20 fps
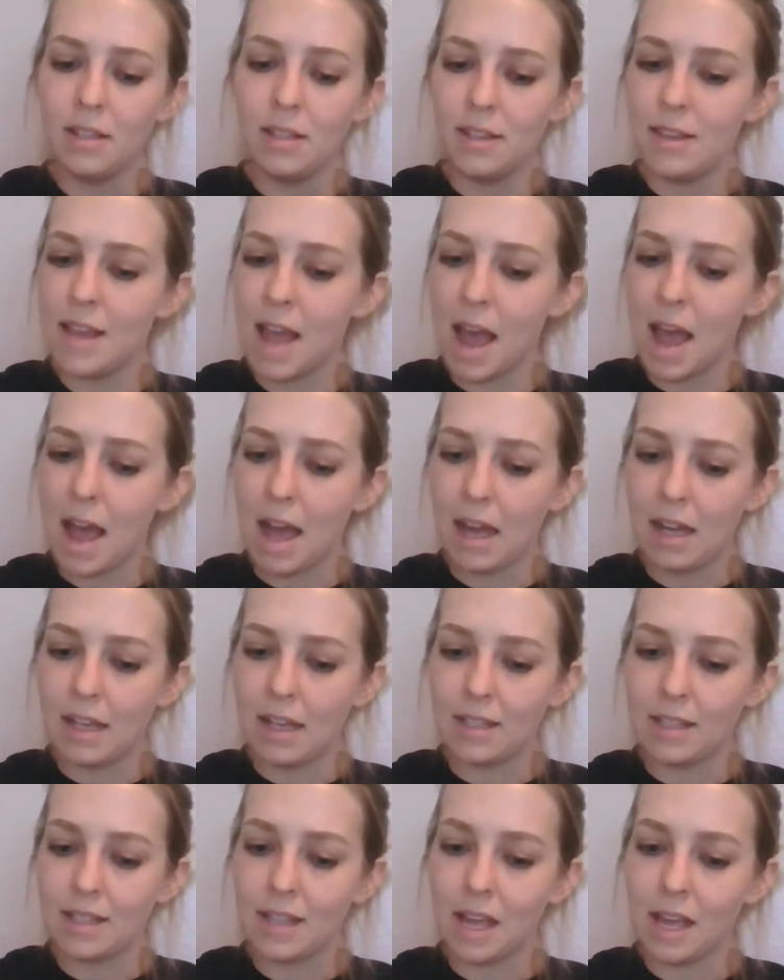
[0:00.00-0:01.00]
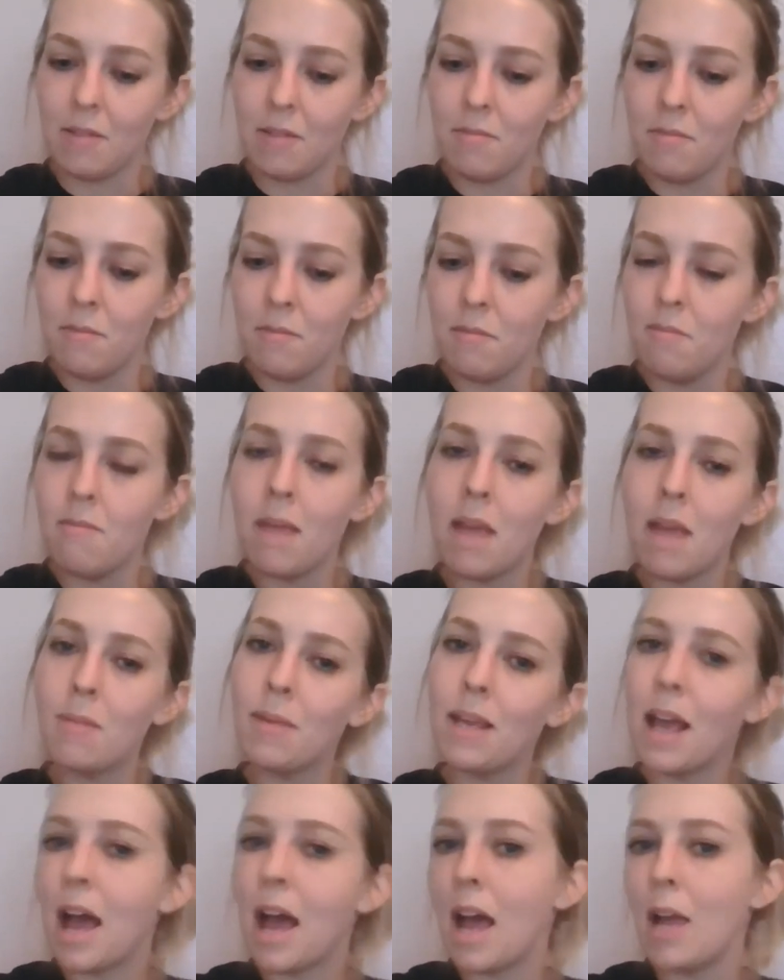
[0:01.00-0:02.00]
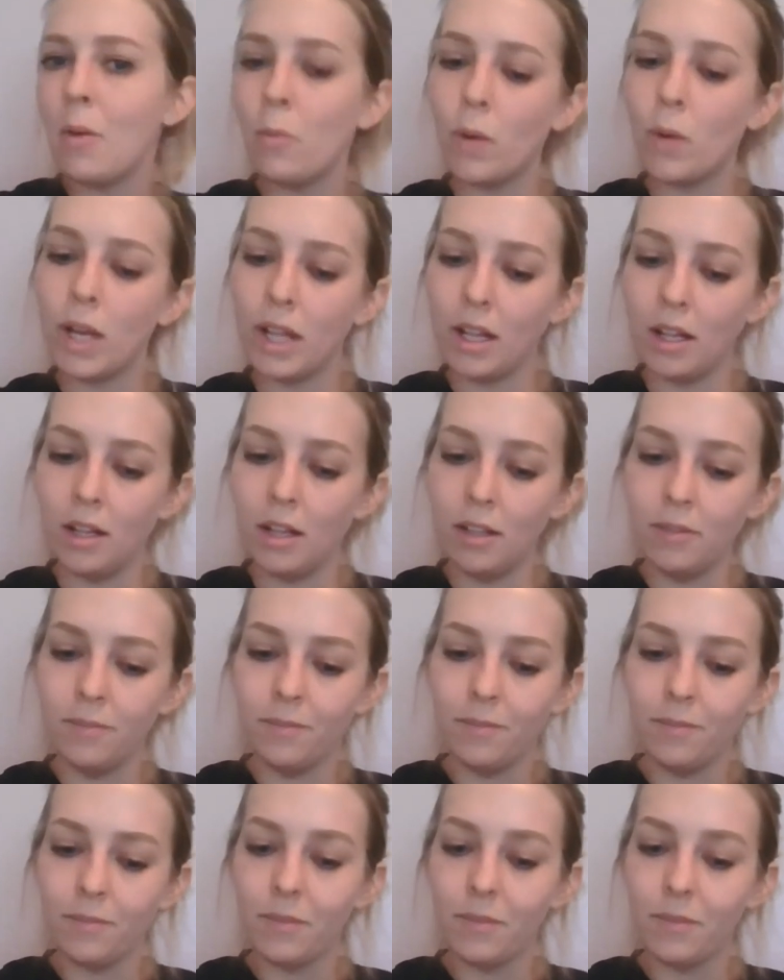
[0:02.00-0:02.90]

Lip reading: "Yeah," I said, "maybe I will."